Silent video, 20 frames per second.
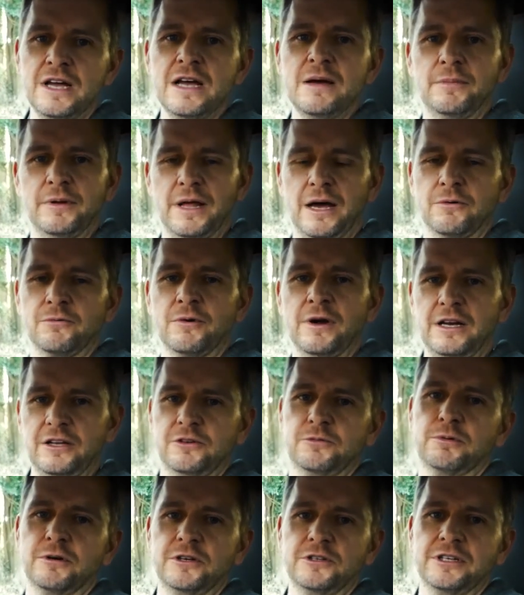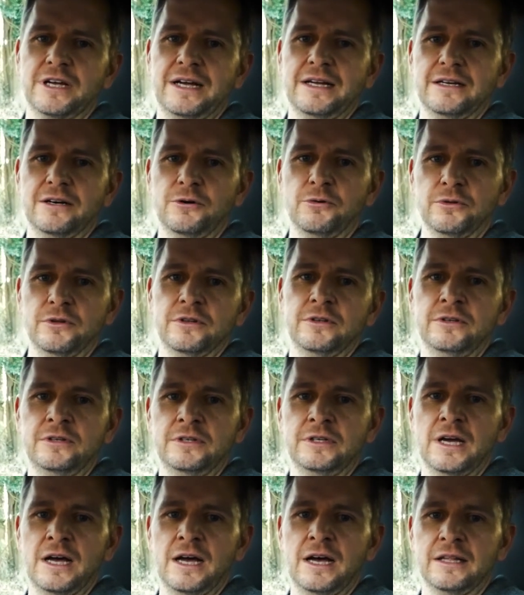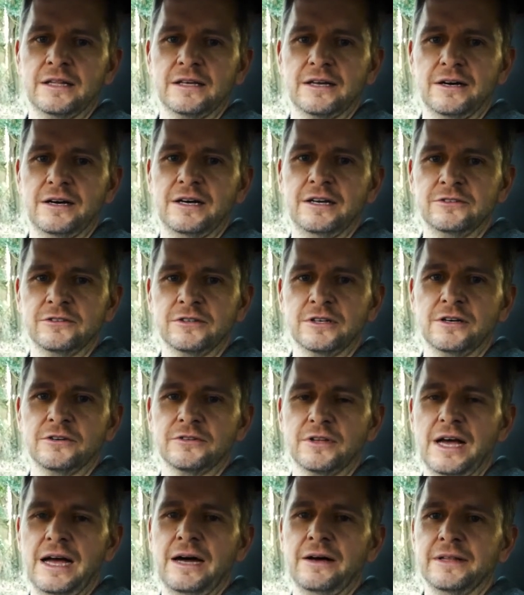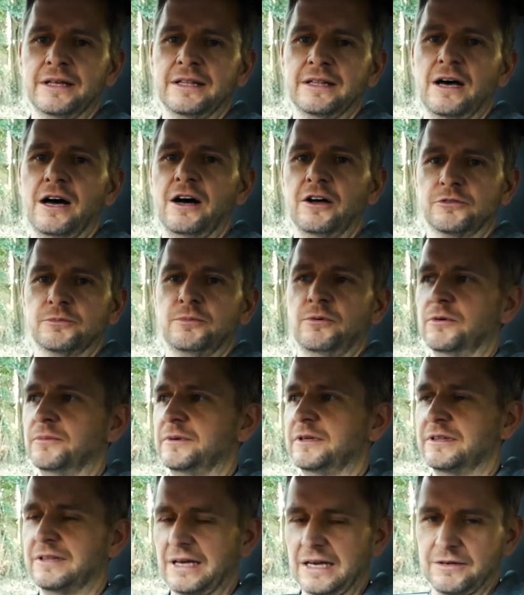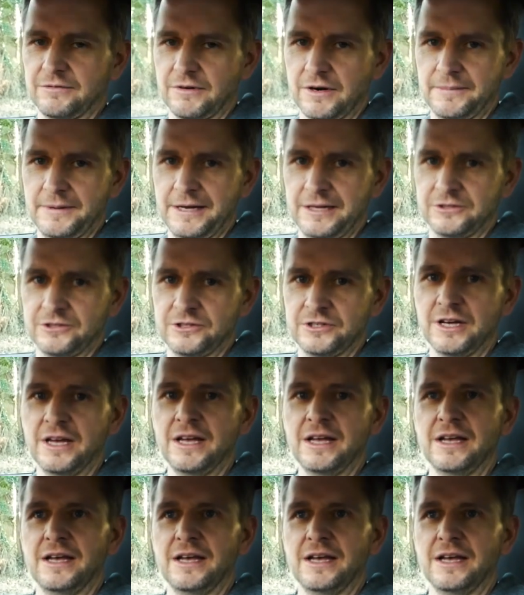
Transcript: But no, really appreciate all the guys and girls that are out there that are supporting me. Thank you very much.